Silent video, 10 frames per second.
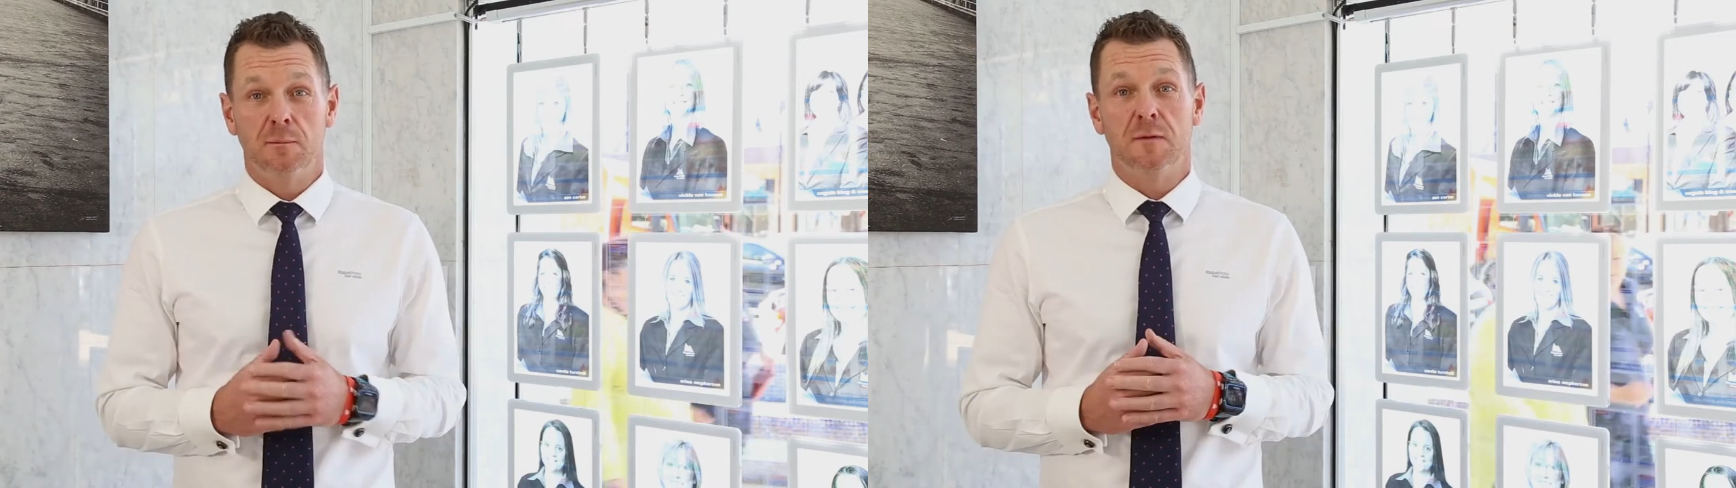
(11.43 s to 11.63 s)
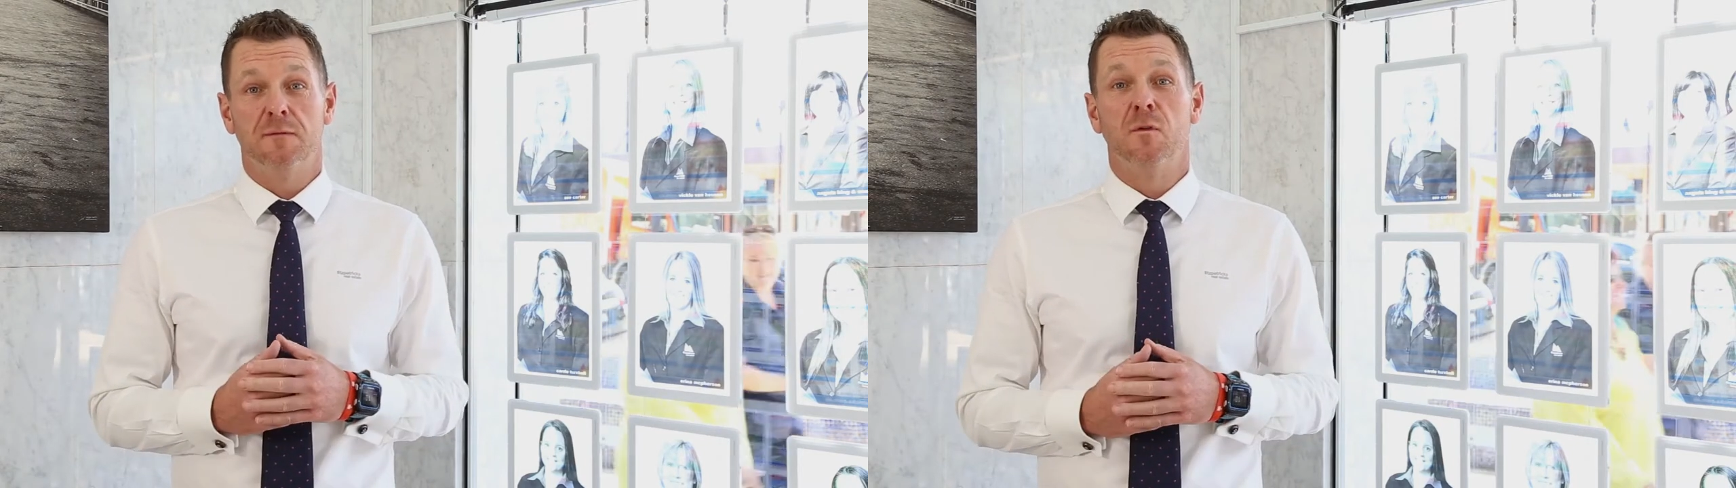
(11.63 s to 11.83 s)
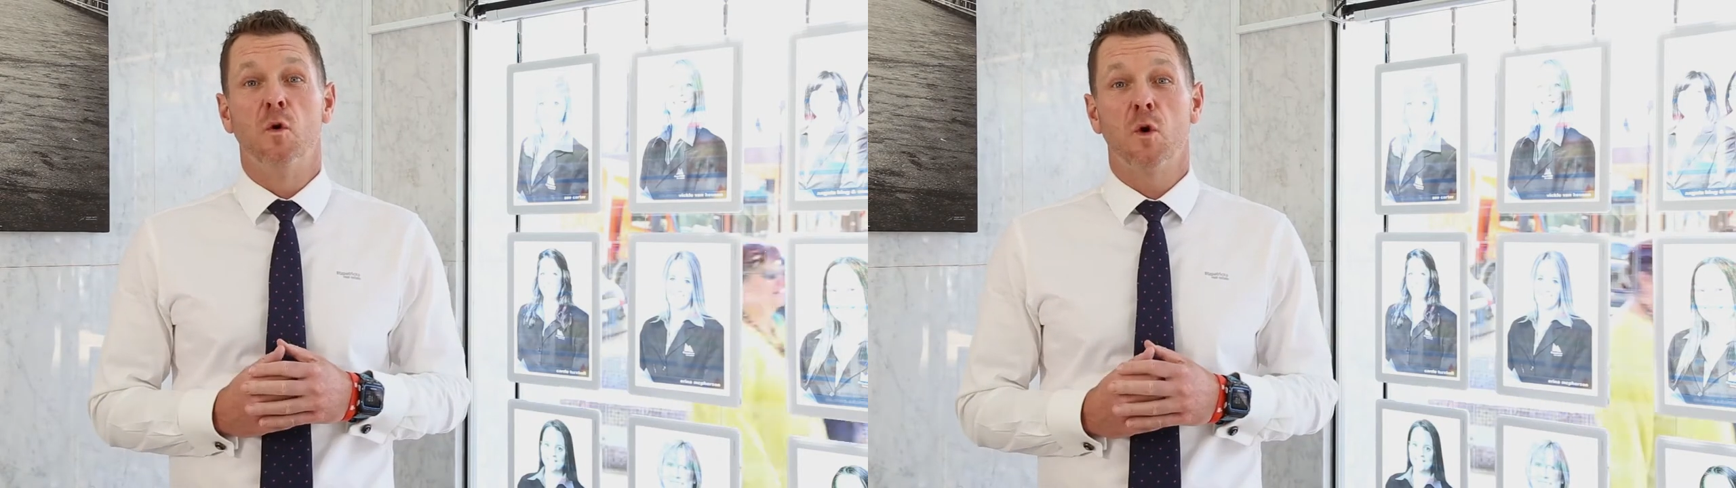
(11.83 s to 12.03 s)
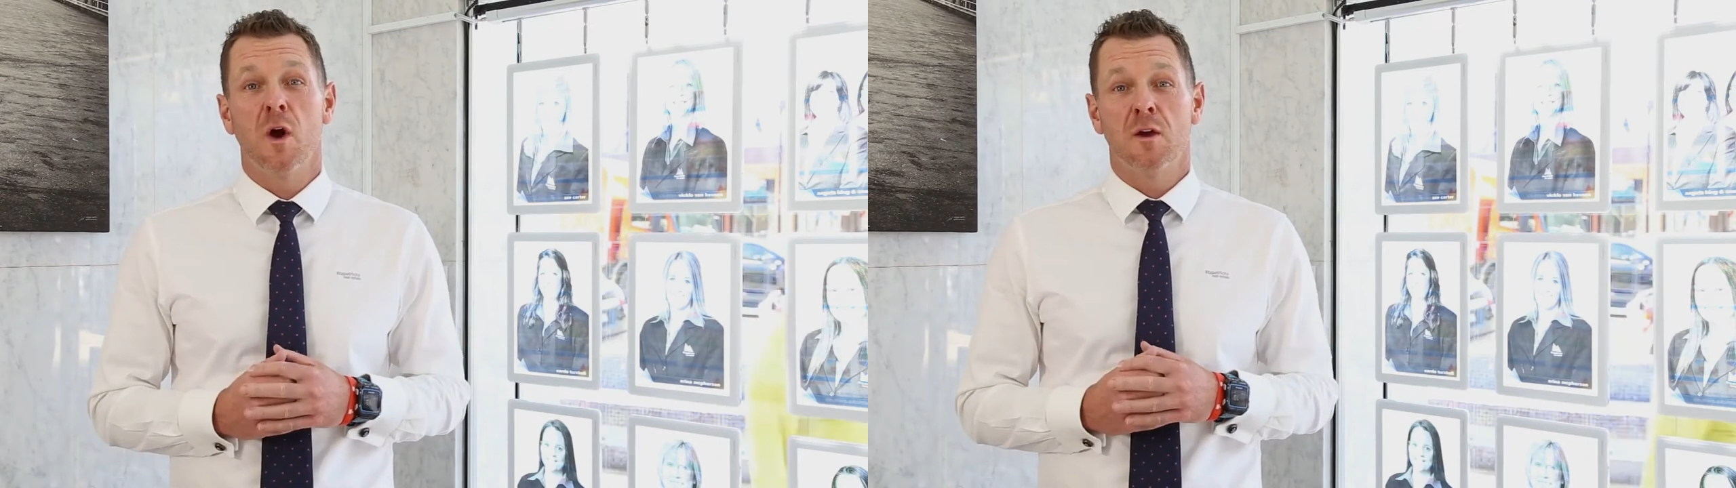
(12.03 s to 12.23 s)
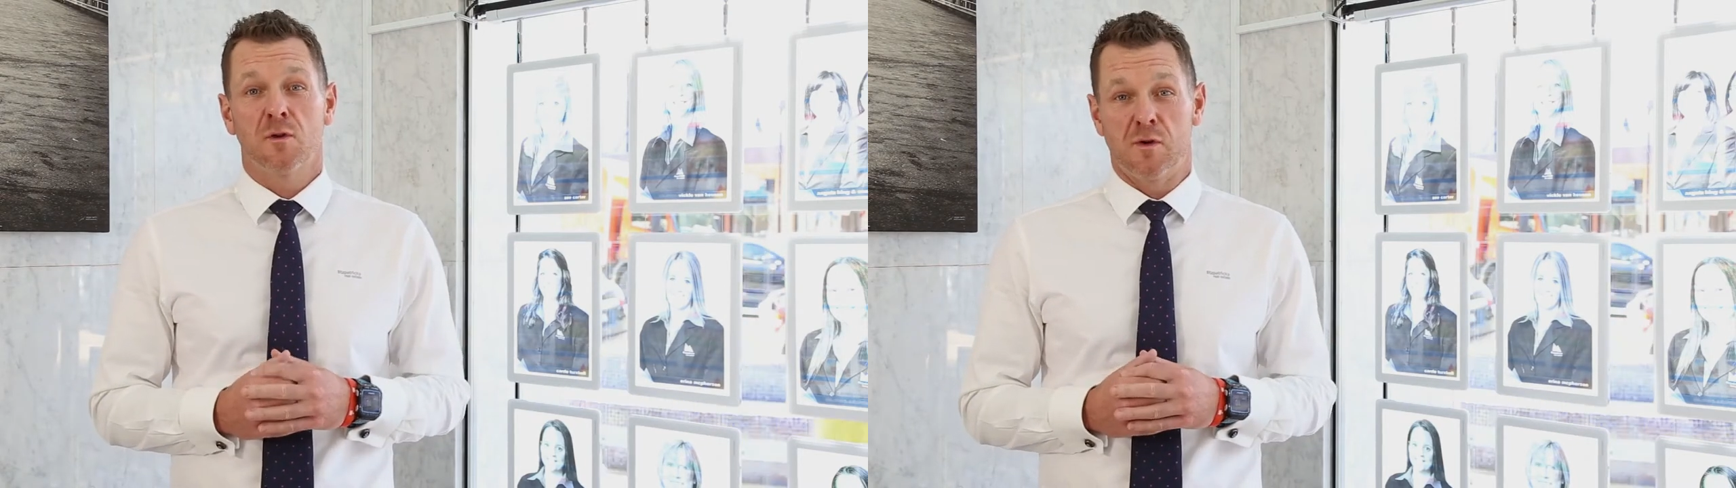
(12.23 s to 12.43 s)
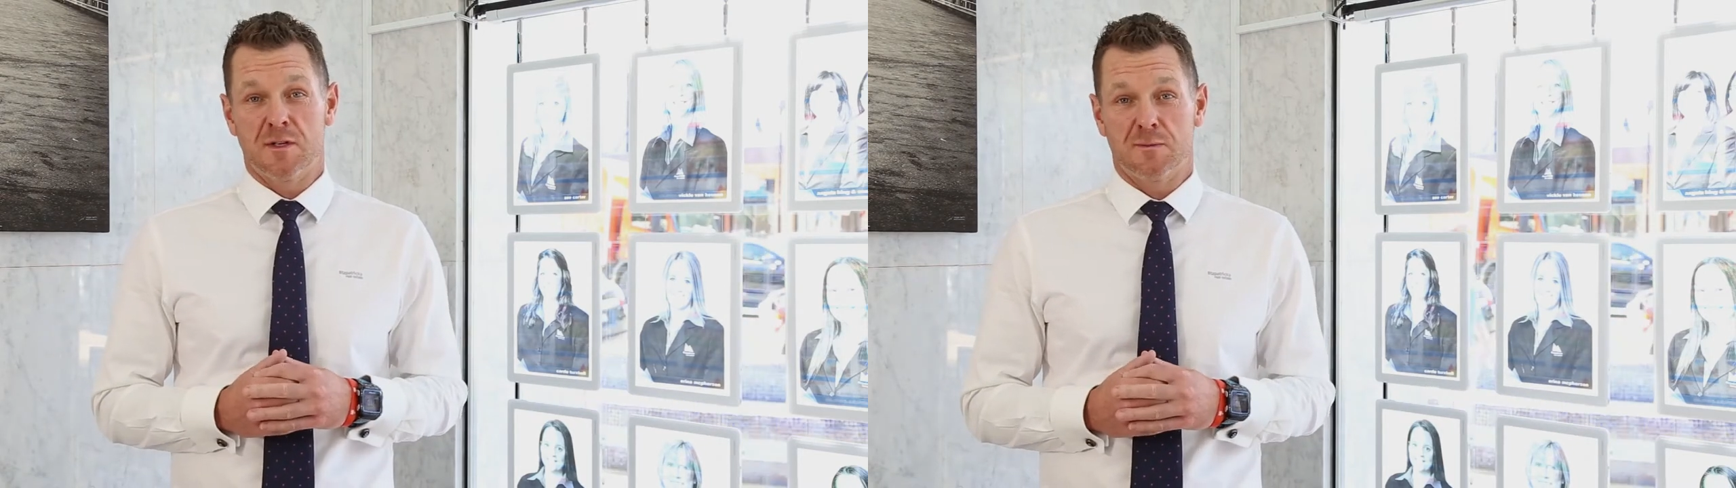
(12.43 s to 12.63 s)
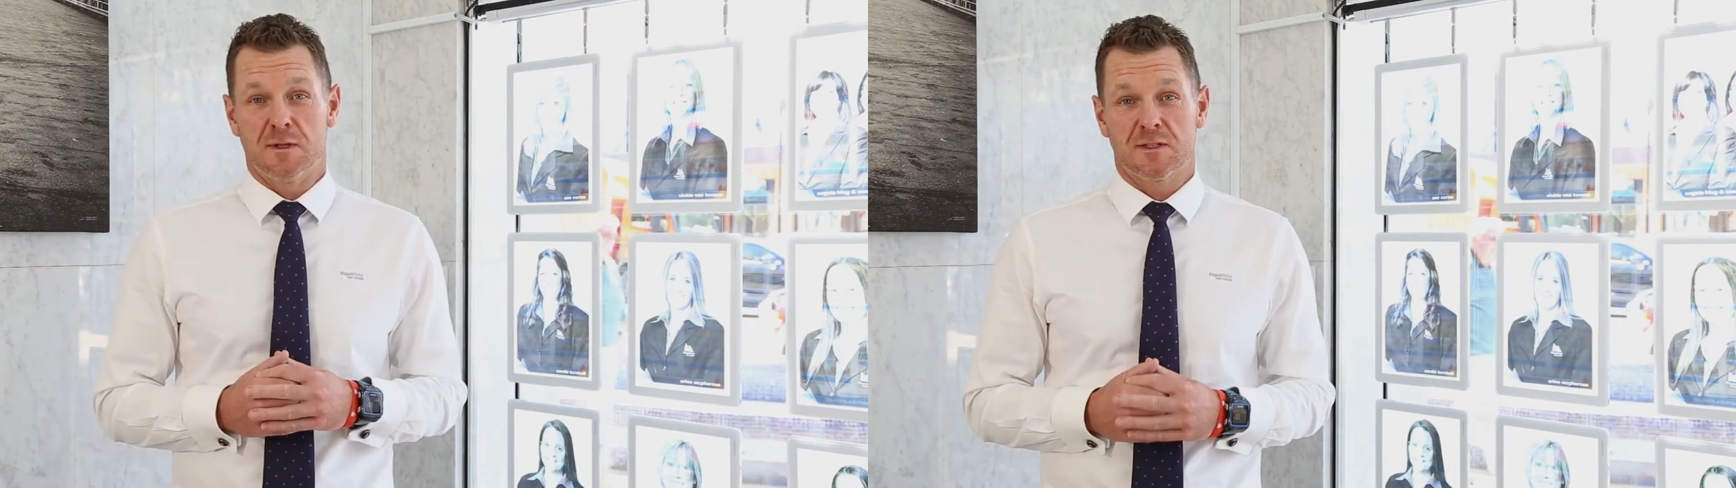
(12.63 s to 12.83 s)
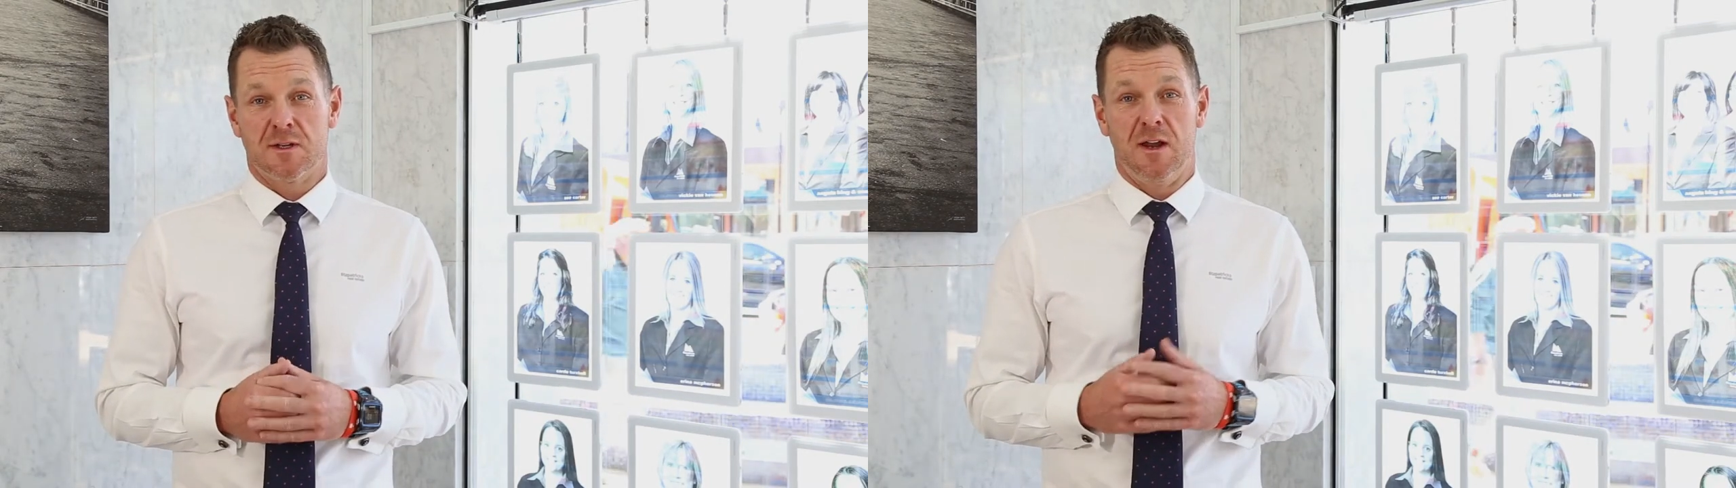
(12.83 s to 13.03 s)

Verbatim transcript: before Christmas.